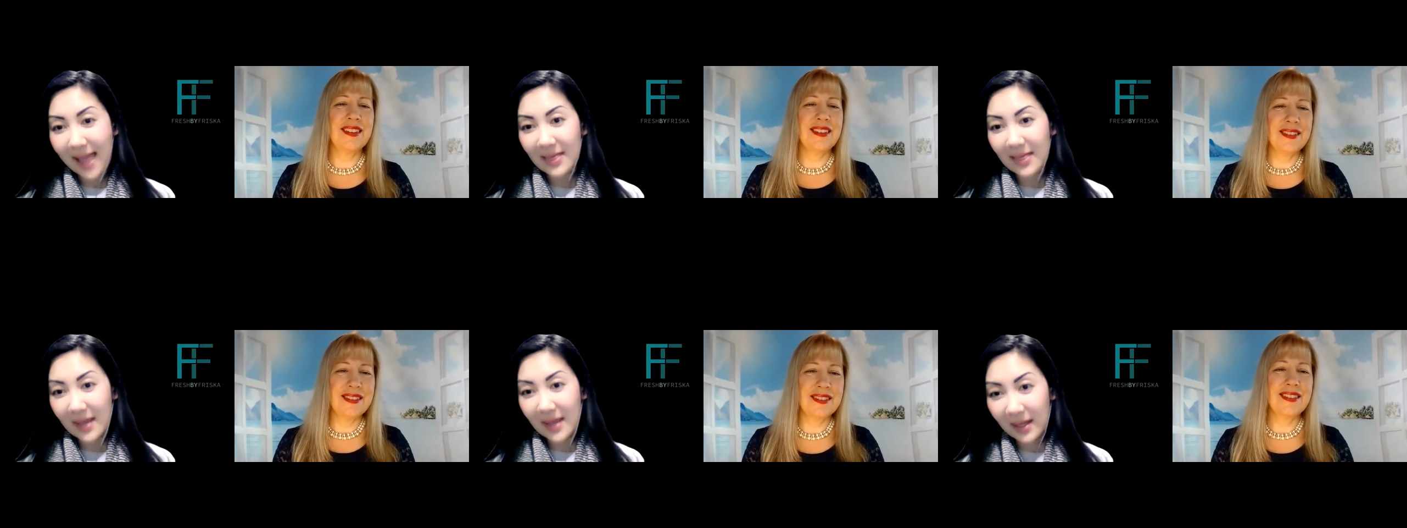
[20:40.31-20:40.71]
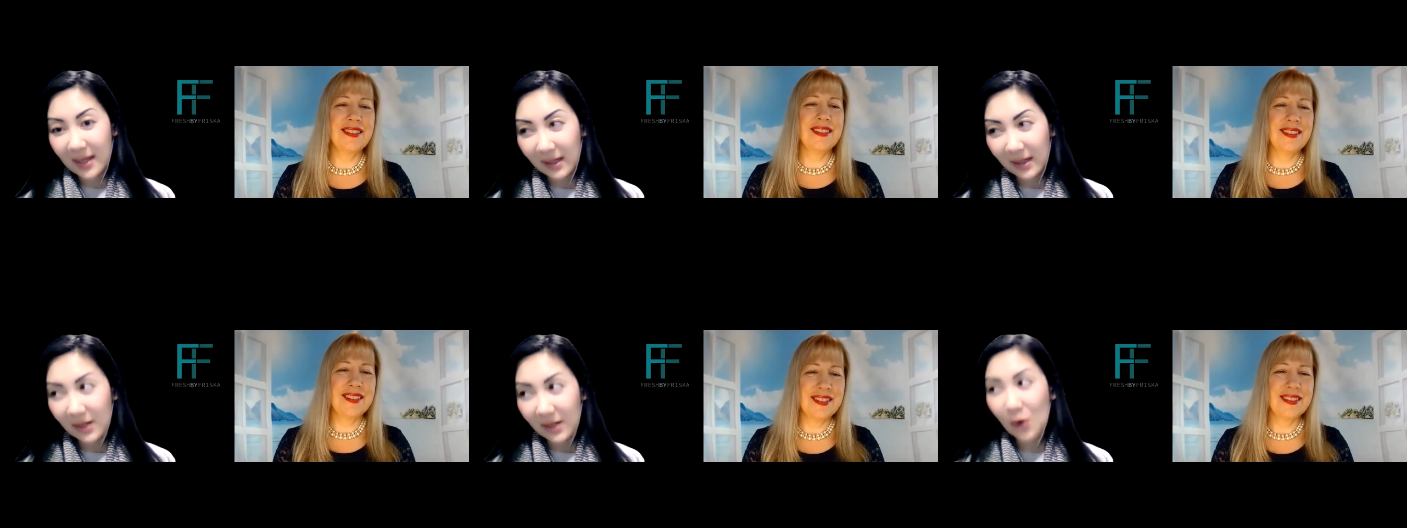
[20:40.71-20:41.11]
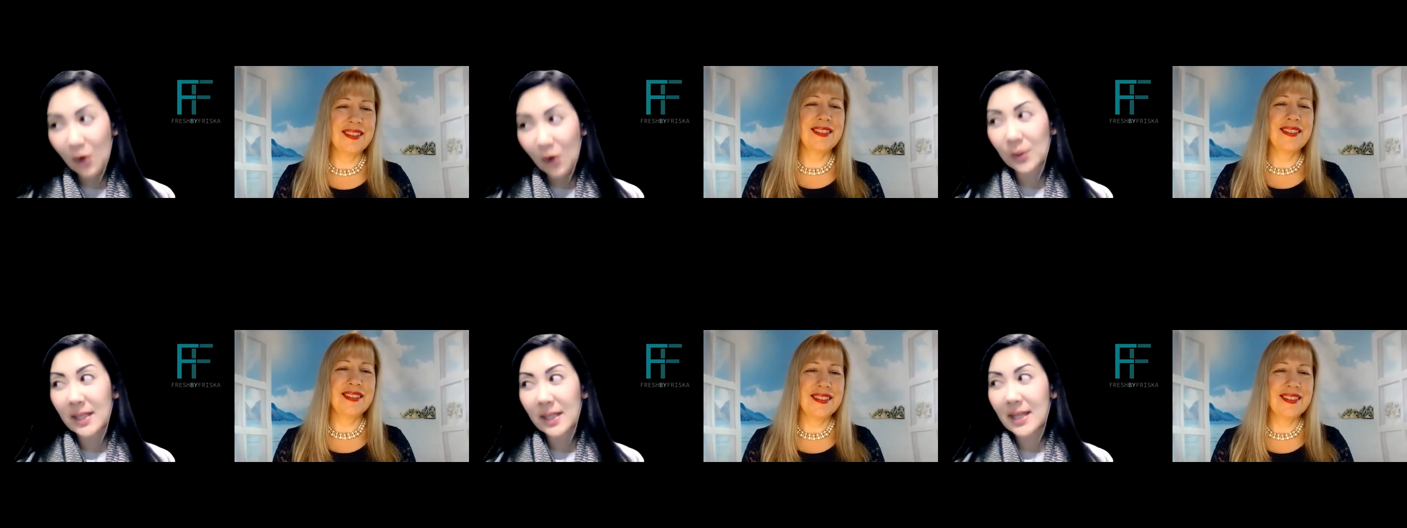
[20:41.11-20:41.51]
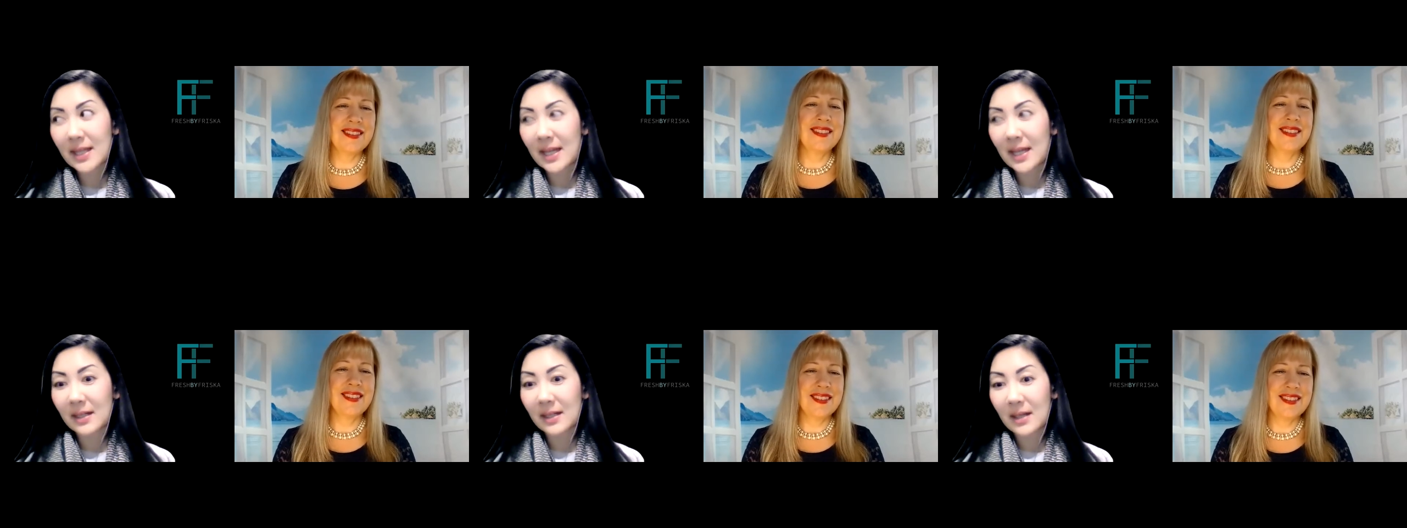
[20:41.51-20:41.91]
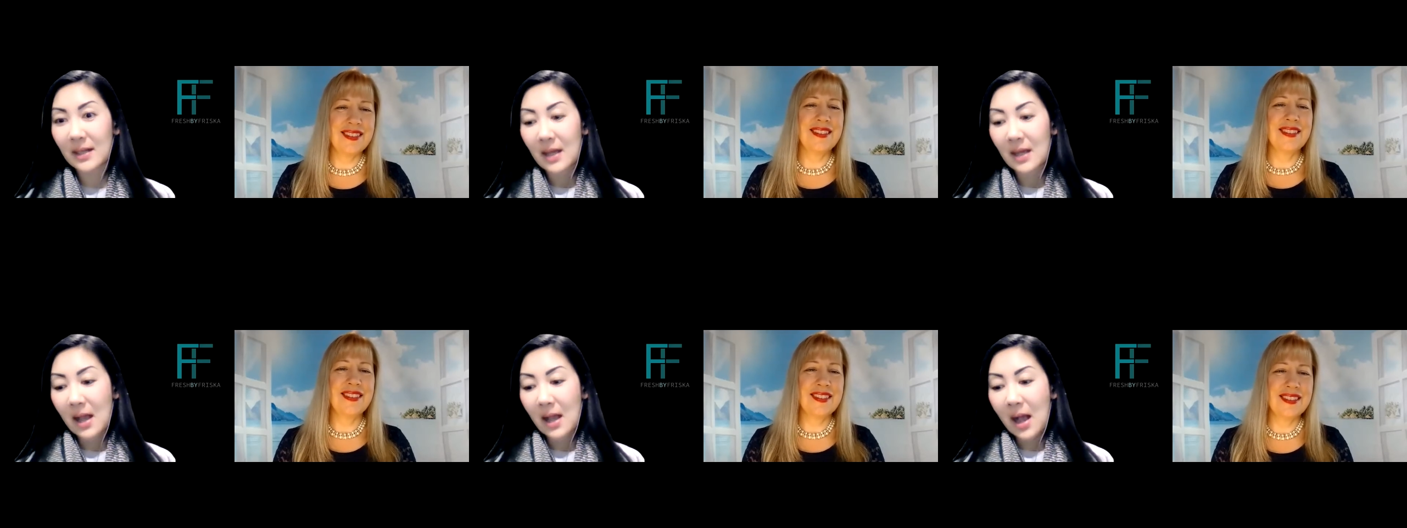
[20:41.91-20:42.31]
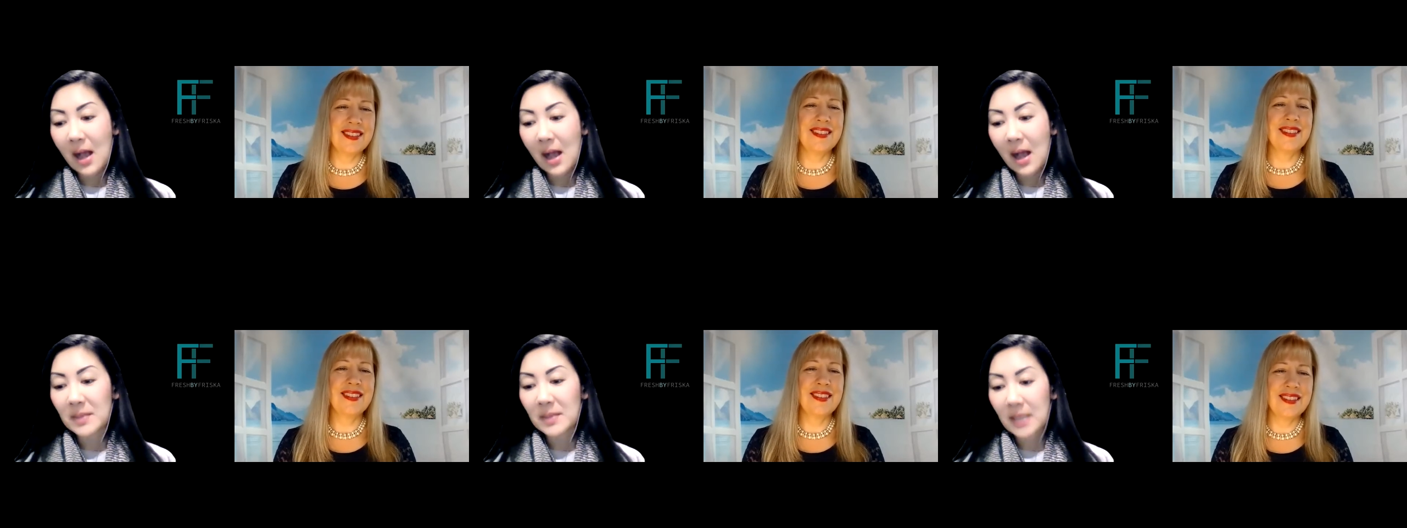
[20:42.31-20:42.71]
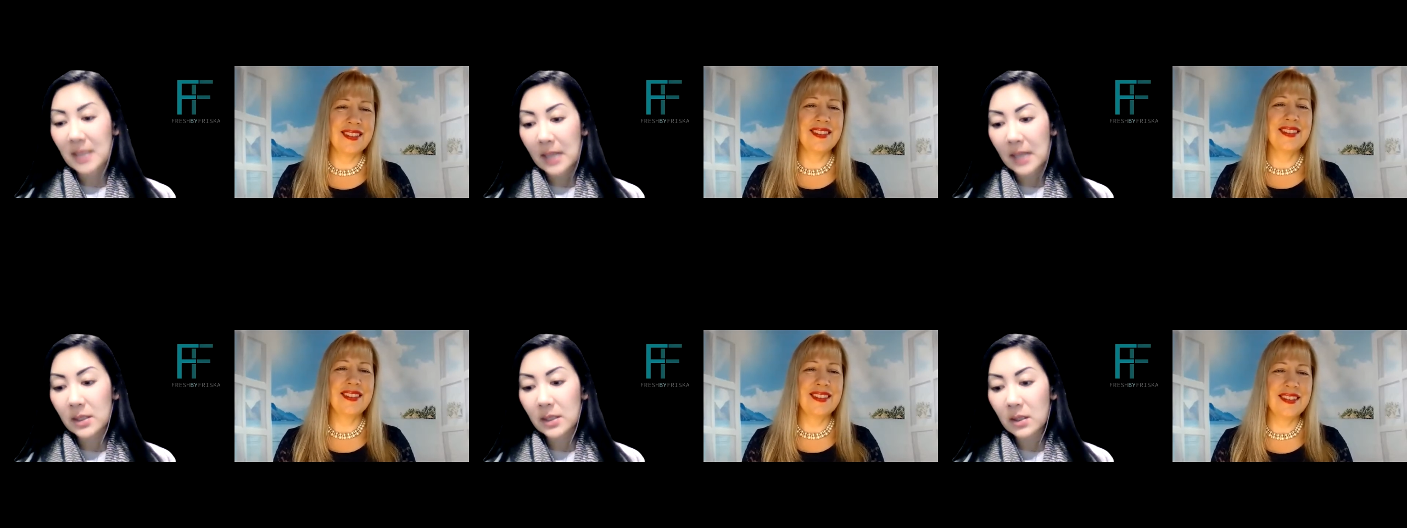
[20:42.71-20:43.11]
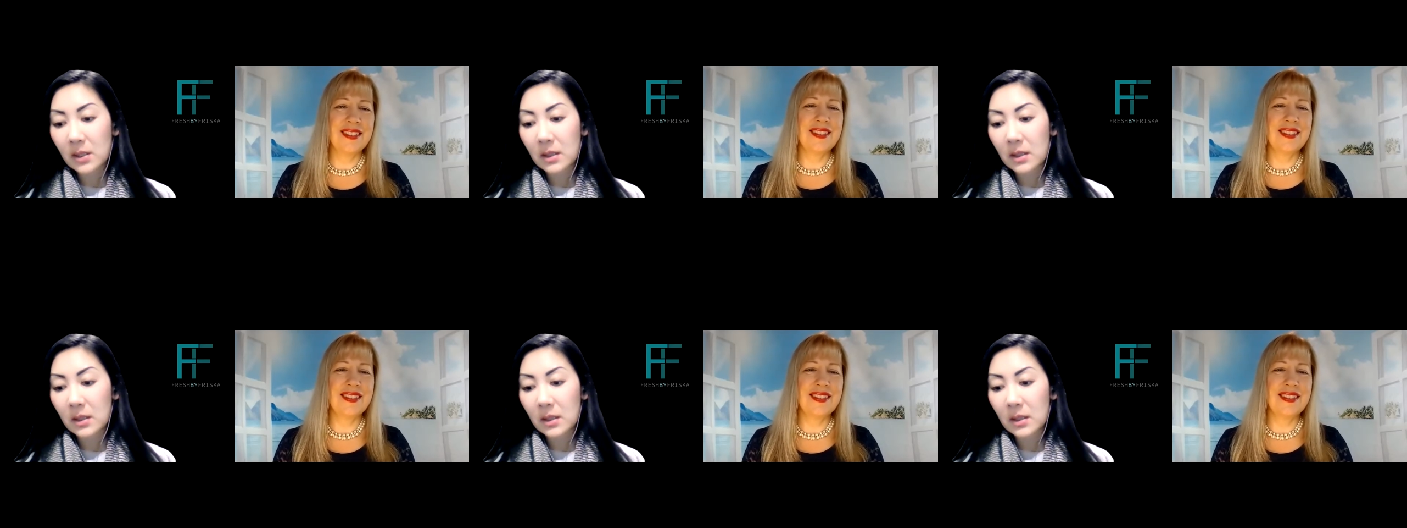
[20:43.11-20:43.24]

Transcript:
Speaker 1: and then only then um, start